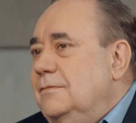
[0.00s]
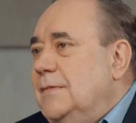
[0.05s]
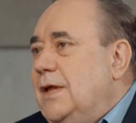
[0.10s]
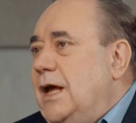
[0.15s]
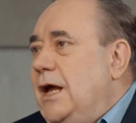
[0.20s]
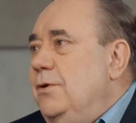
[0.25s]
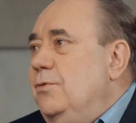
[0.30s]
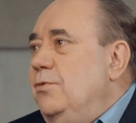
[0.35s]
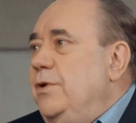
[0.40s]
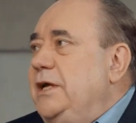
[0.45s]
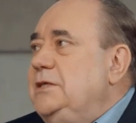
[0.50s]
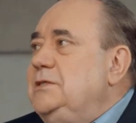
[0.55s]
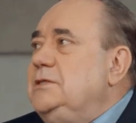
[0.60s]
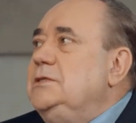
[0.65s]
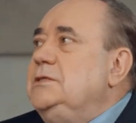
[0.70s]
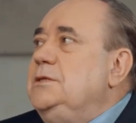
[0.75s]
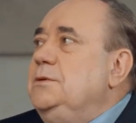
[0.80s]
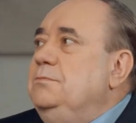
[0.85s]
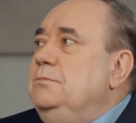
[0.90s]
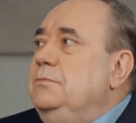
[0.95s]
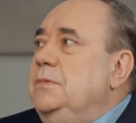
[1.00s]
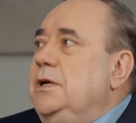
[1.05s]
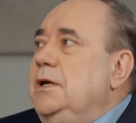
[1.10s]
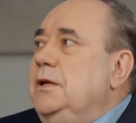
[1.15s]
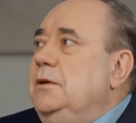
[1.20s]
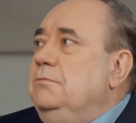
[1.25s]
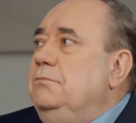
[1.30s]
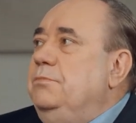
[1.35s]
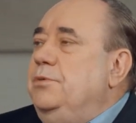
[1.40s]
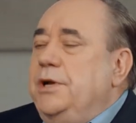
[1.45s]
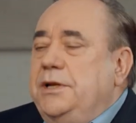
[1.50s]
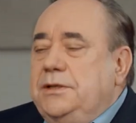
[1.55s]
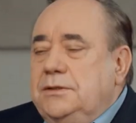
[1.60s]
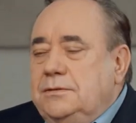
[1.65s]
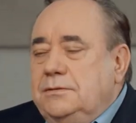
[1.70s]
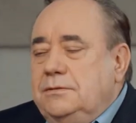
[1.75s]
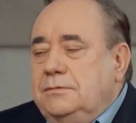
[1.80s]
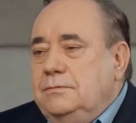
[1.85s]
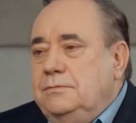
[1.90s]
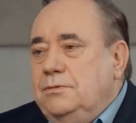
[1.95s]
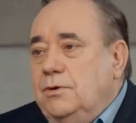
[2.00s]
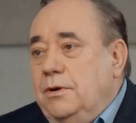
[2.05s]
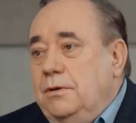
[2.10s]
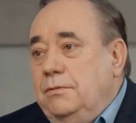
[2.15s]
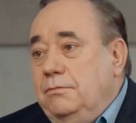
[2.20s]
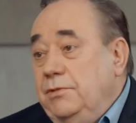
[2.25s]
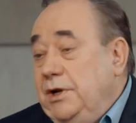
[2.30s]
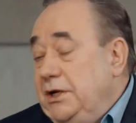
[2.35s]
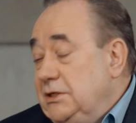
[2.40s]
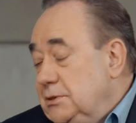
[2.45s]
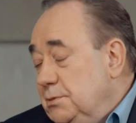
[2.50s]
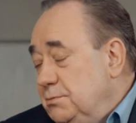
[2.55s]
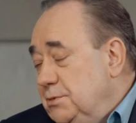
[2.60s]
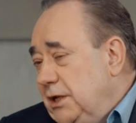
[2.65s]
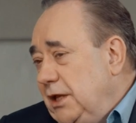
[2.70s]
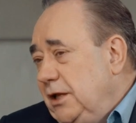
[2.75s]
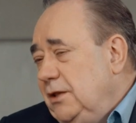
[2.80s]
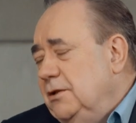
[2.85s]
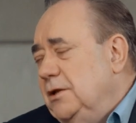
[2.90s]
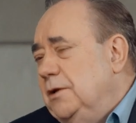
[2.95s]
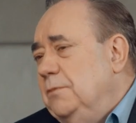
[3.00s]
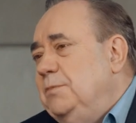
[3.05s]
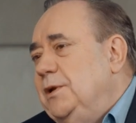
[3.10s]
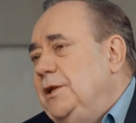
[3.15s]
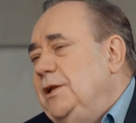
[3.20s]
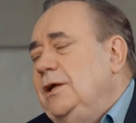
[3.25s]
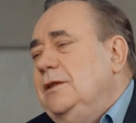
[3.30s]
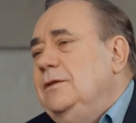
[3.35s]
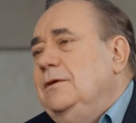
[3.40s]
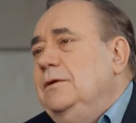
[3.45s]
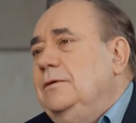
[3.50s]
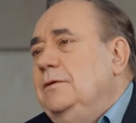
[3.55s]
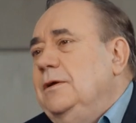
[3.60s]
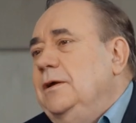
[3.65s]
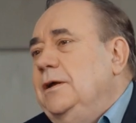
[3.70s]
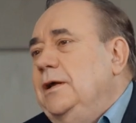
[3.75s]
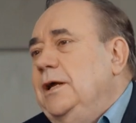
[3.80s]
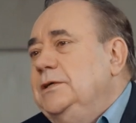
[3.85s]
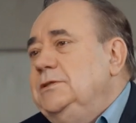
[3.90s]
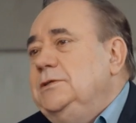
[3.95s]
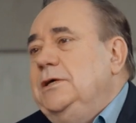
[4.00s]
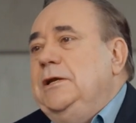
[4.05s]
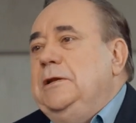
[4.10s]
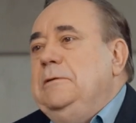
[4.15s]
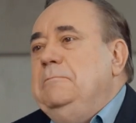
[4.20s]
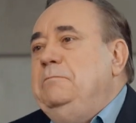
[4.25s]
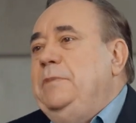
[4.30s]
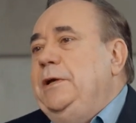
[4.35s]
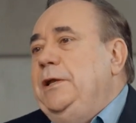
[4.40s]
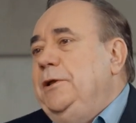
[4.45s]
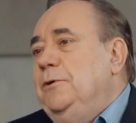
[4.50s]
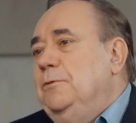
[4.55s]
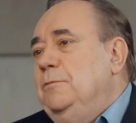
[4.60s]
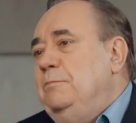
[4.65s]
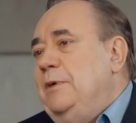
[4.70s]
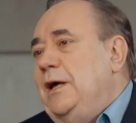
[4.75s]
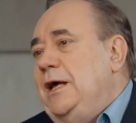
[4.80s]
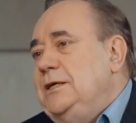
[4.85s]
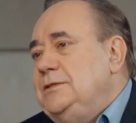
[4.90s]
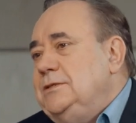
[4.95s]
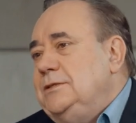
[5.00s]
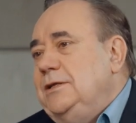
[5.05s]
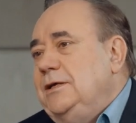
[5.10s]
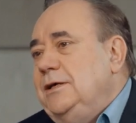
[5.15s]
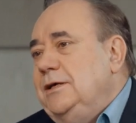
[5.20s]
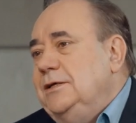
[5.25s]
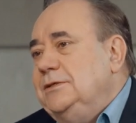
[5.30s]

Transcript: And racism in Britain, or racism in England in particular, is it an imperial past thing?